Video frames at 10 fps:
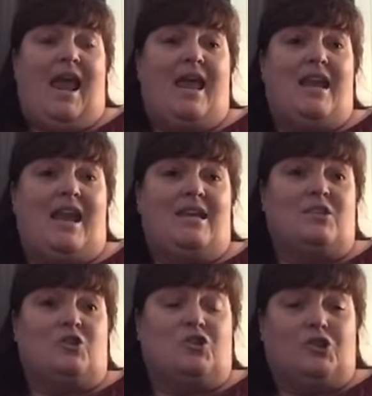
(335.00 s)
And
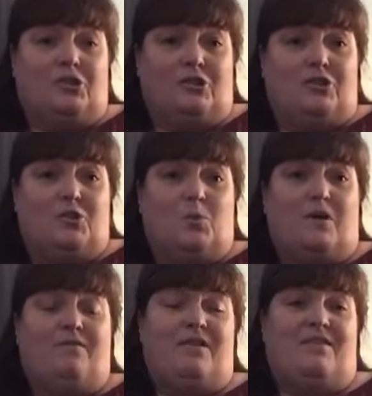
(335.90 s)
as a church,
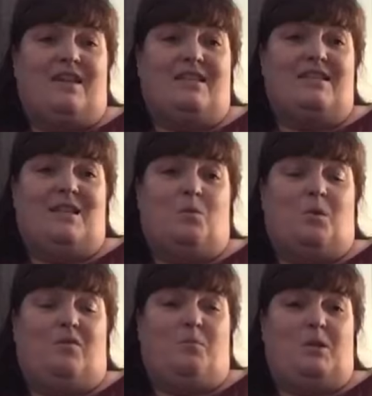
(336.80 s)
one of the things
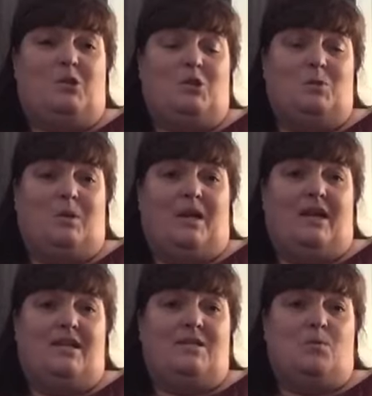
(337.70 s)
that we've been
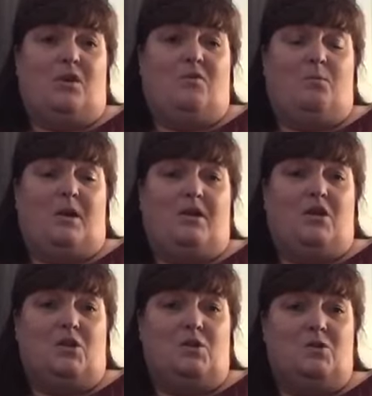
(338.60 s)
doing is we've
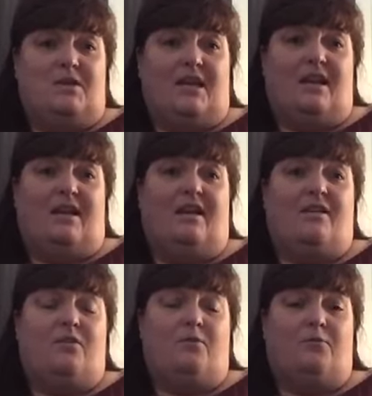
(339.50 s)
been
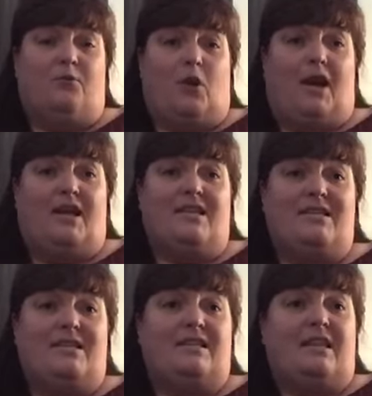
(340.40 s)
using the
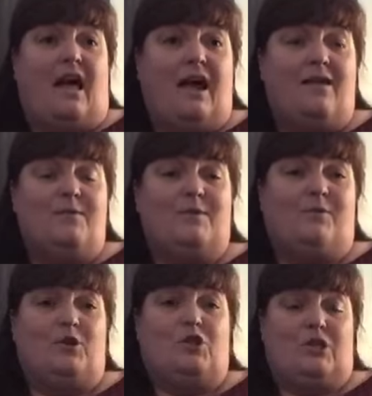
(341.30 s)
phrase
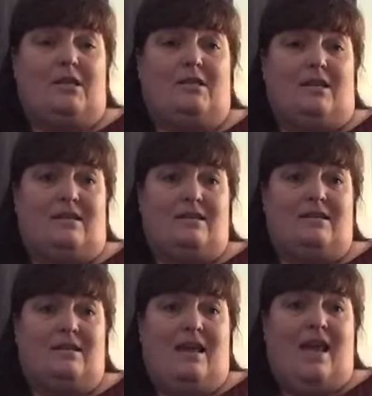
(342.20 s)
lives for
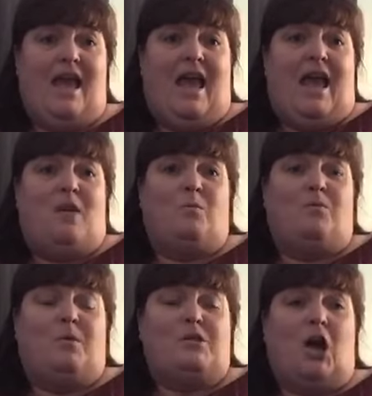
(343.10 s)
Jesus. And
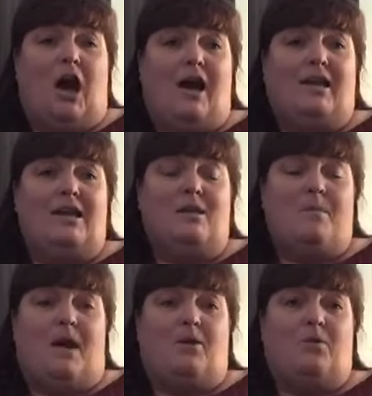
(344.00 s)
we've been talking
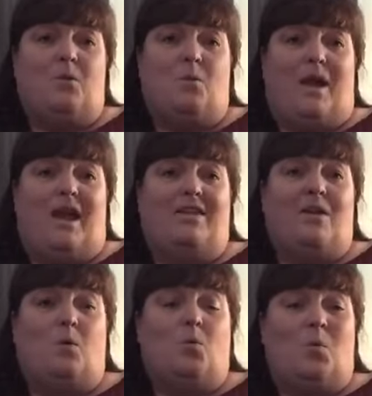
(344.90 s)
about the way
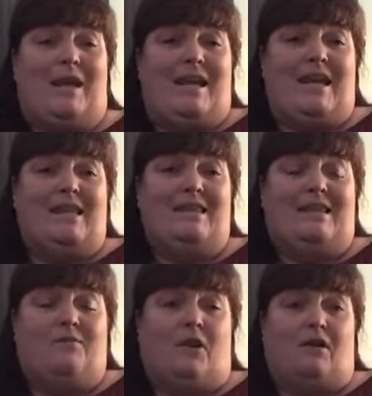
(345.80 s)
that we
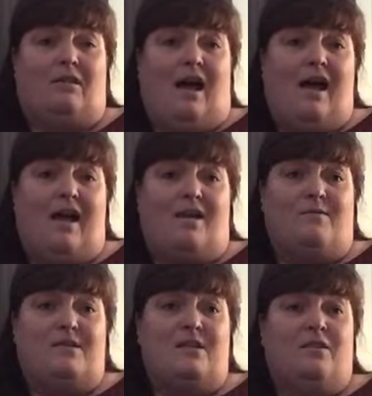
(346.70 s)
can live our
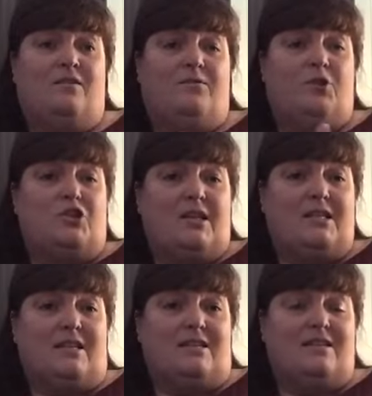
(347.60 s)
lives for
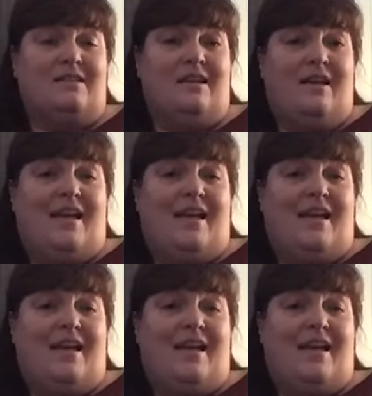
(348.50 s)
Jesus.